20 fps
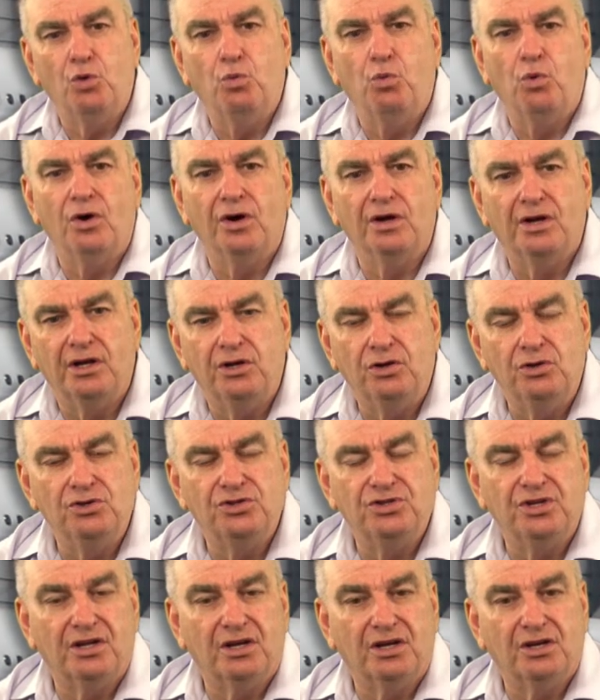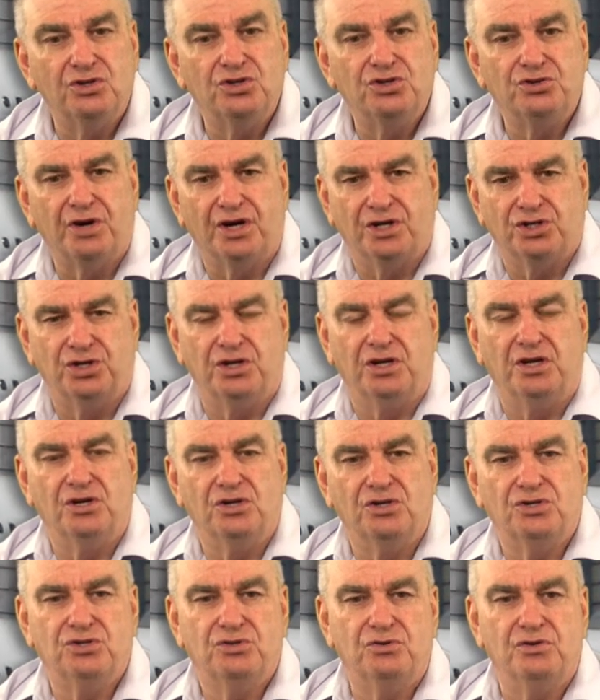widely used in the construction
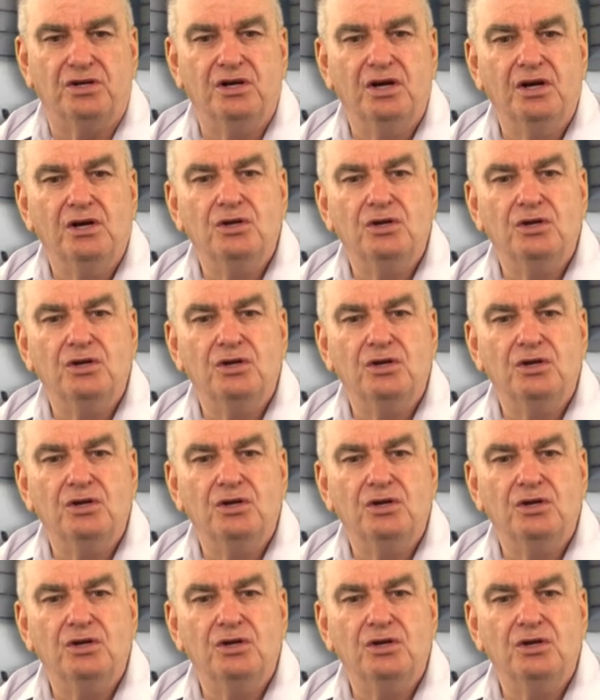industry.